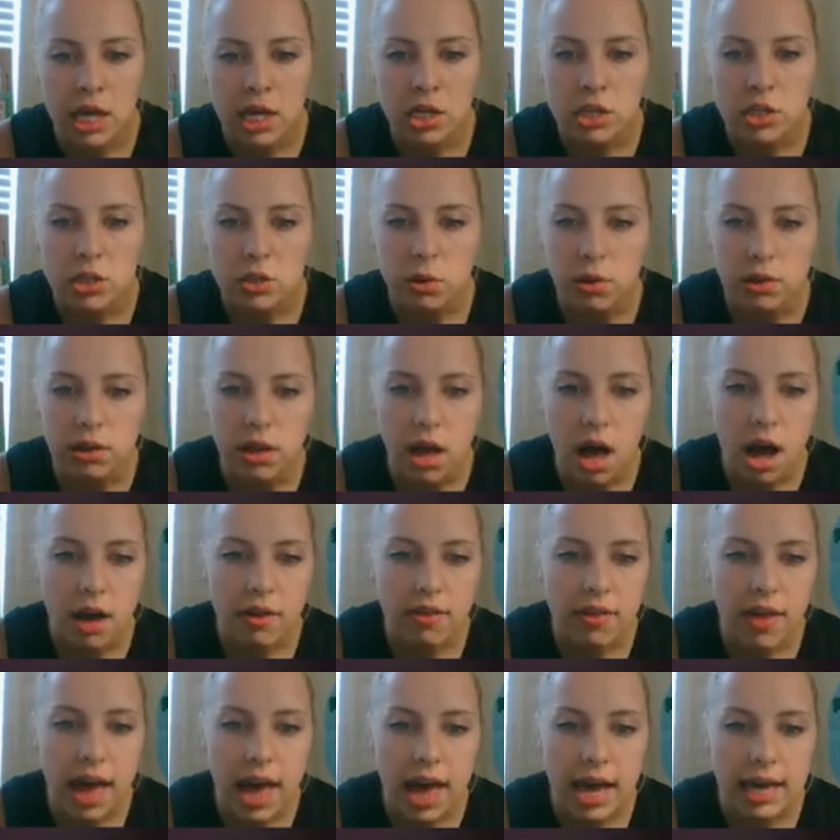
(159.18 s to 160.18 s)
So along
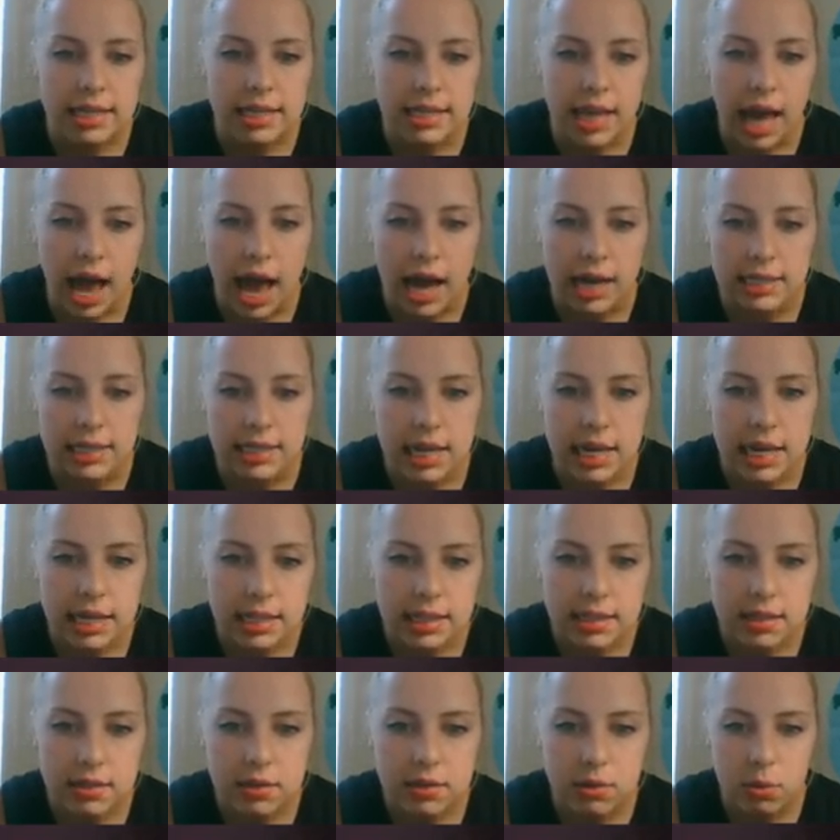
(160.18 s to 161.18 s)
the
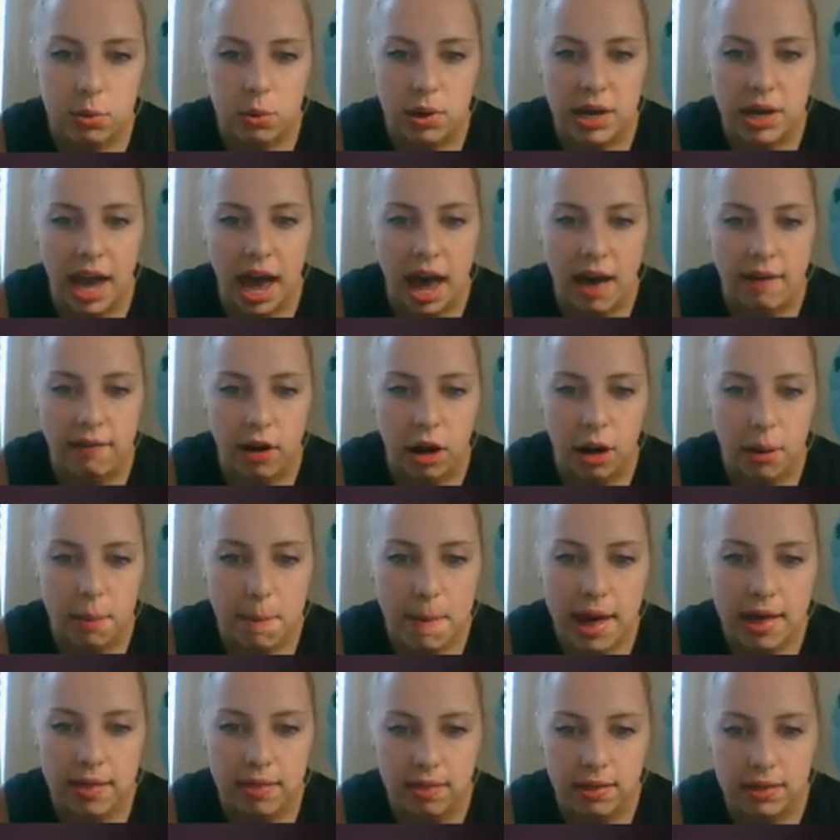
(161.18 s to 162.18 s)
x-axis, we have our
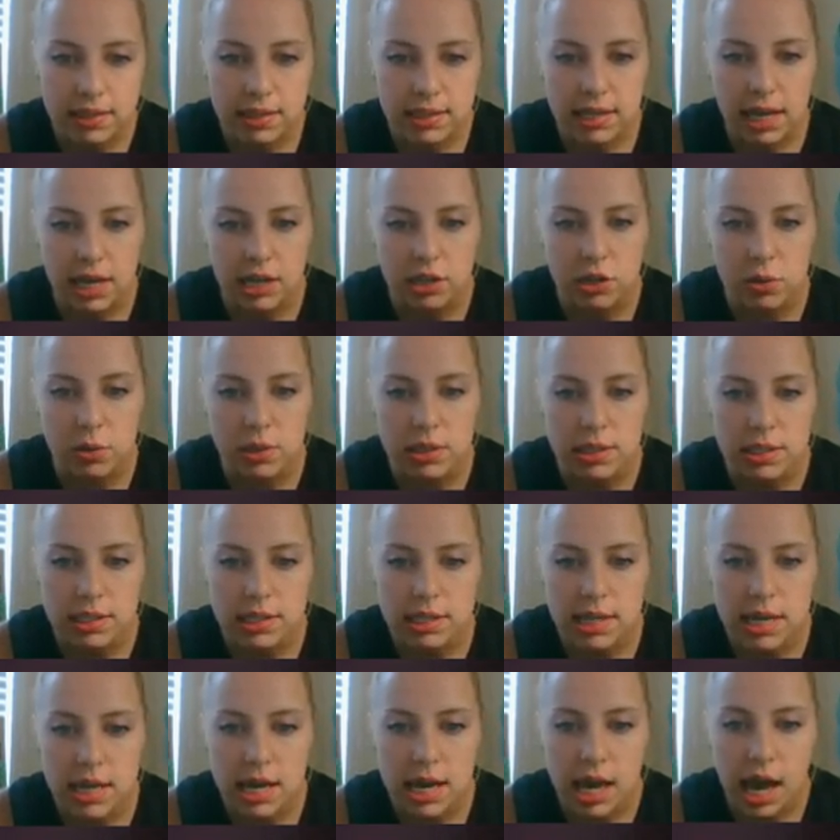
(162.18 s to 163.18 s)
months, and you can
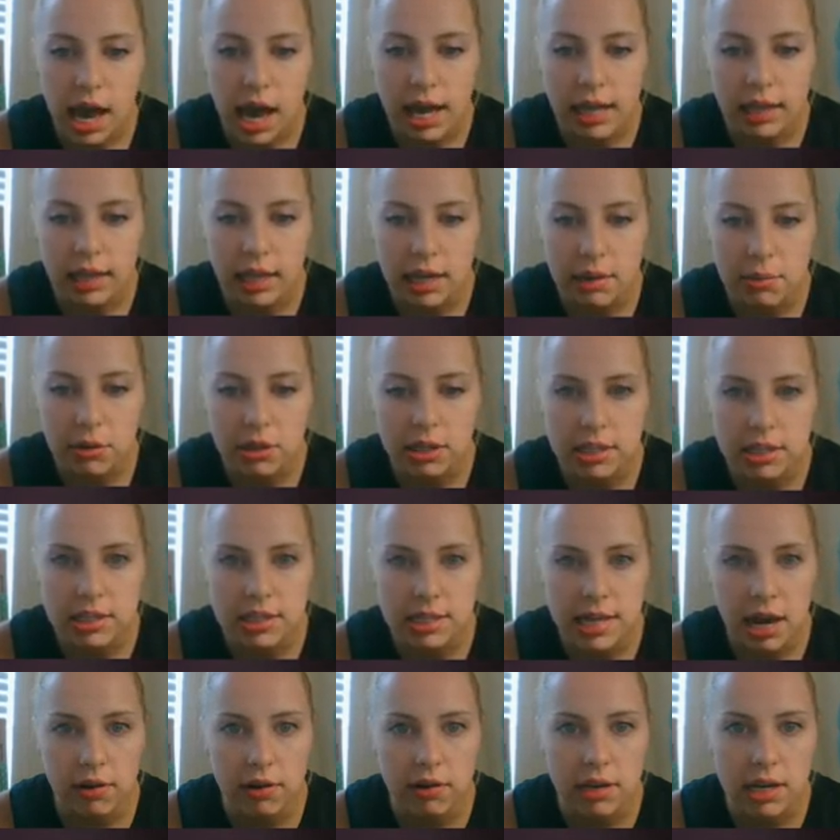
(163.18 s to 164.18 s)
see I labeled it
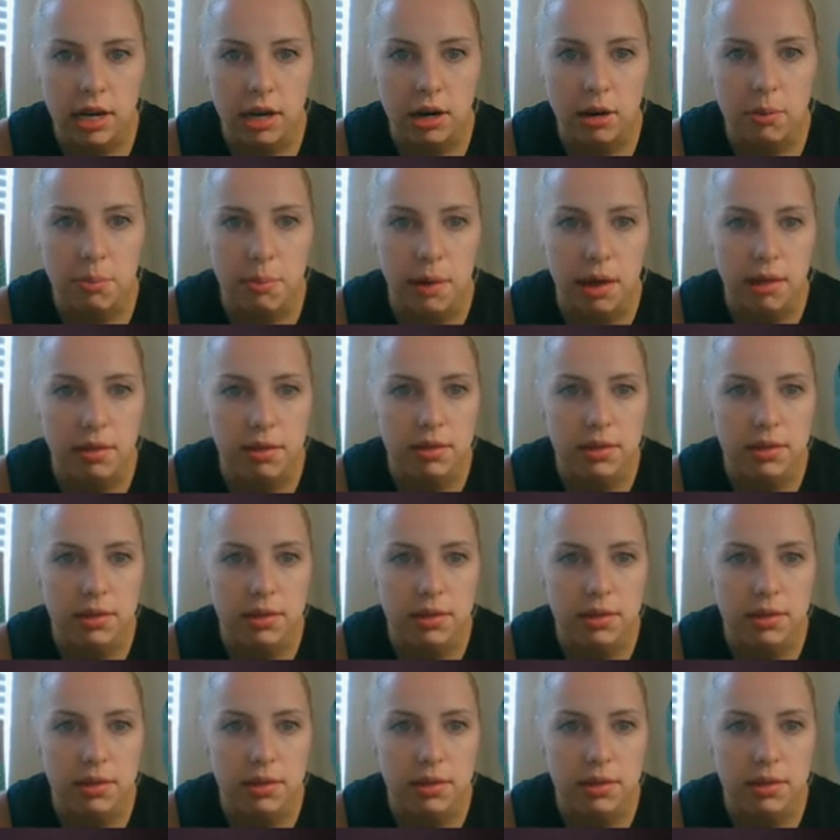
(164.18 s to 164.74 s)
down here, month.